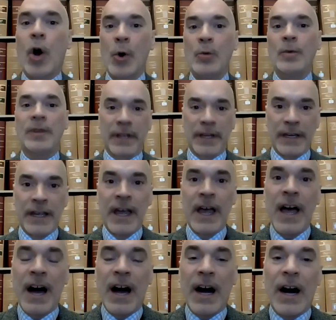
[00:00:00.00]
only.
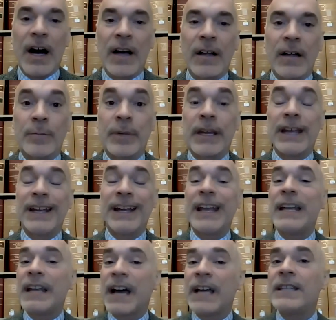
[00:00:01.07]
Uh, beginning
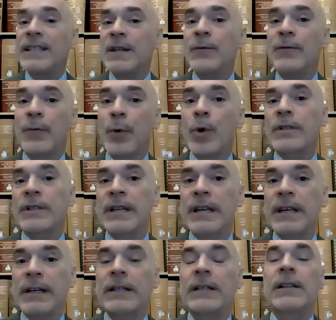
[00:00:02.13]
in
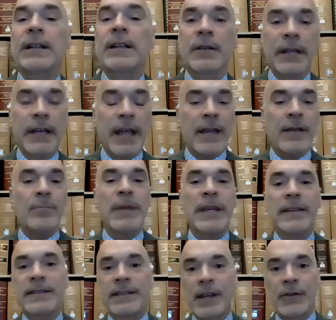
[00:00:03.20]
1914, and clearly in
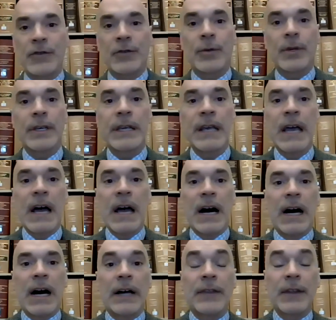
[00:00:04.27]
mid-century,
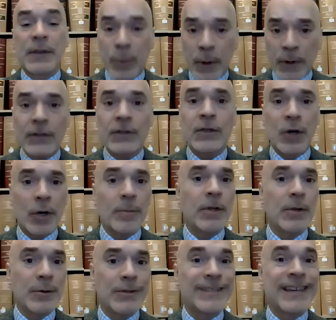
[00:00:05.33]
uh, this was a term
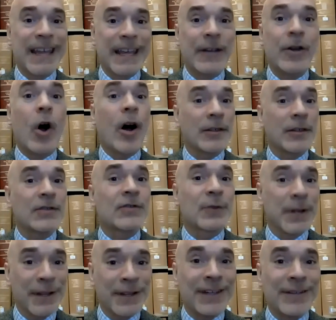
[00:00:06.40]
used in
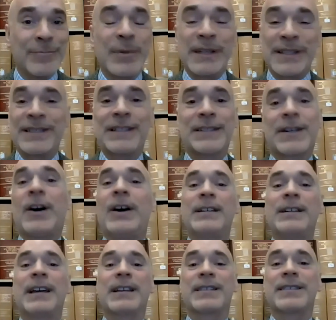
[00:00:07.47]
Australian business
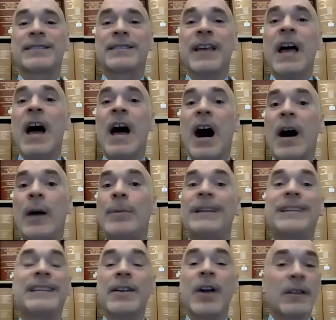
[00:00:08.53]
contexts, um, but
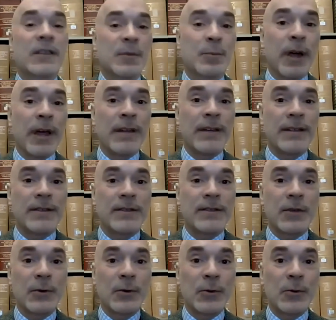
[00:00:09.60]
did not spread
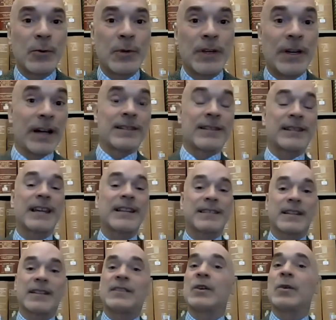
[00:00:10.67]
to the United States
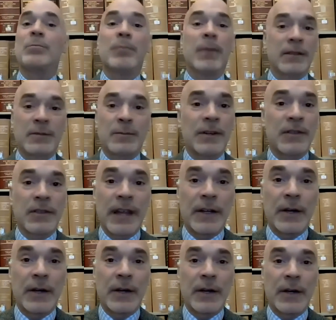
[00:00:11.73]
until much, much later.